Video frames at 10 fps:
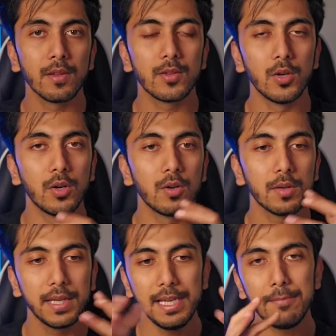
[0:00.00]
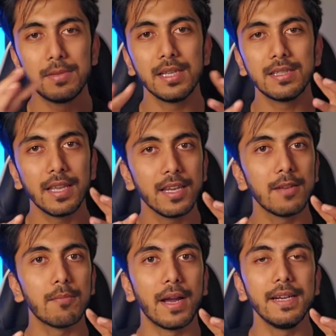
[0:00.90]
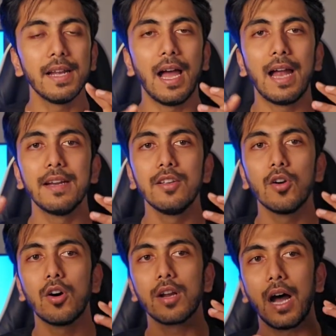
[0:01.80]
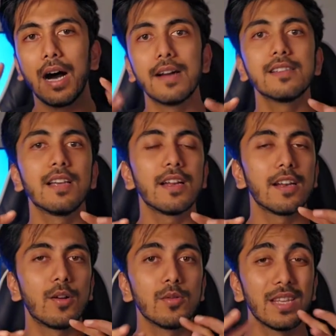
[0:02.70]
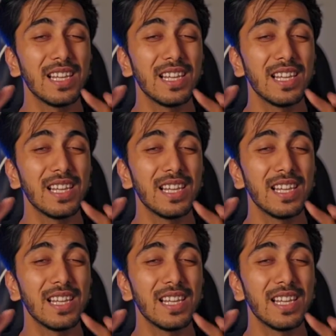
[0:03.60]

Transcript: So keep this thing in mind, and your hours are around